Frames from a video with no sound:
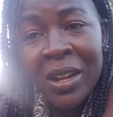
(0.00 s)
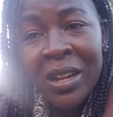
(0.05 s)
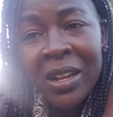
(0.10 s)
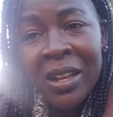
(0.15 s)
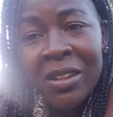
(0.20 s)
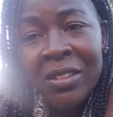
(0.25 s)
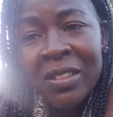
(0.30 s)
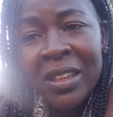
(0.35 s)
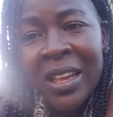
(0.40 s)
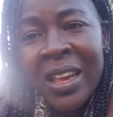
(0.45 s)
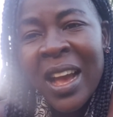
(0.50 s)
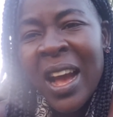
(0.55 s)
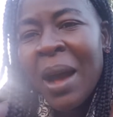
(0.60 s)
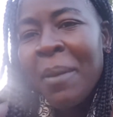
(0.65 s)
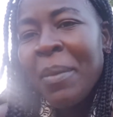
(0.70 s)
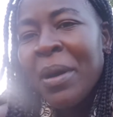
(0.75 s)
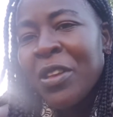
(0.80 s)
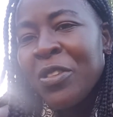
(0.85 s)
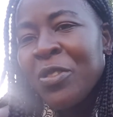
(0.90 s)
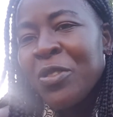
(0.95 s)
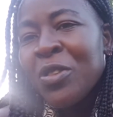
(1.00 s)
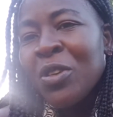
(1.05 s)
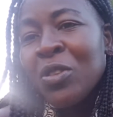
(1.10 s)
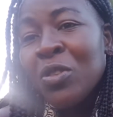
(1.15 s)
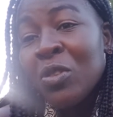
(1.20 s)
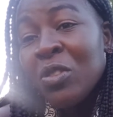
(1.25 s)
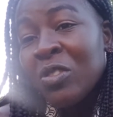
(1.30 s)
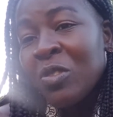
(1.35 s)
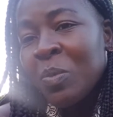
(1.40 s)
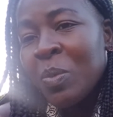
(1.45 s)
And then say, yeah, but you know
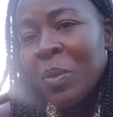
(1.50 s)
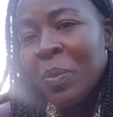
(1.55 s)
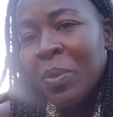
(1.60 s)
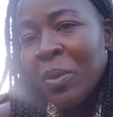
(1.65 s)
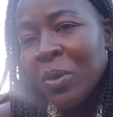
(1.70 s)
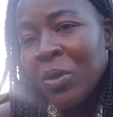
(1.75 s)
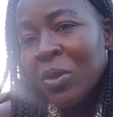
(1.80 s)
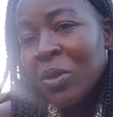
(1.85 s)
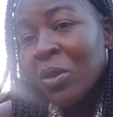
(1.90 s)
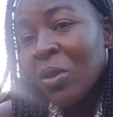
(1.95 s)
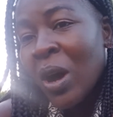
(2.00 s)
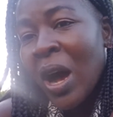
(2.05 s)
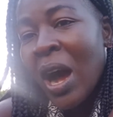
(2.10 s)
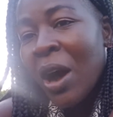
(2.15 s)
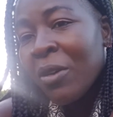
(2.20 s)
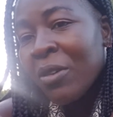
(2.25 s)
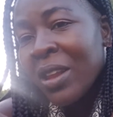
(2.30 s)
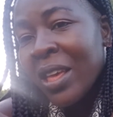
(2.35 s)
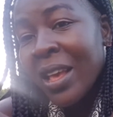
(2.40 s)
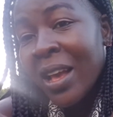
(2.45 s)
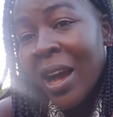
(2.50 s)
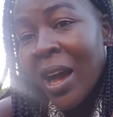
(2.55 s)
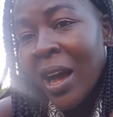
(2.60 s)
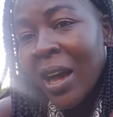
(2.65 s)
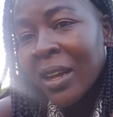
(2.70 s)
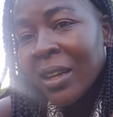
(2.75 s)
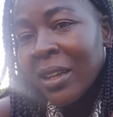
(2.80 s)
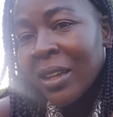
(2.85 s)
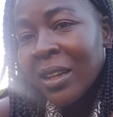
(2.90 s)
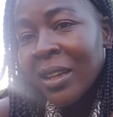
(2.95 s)
those people, you know how they are.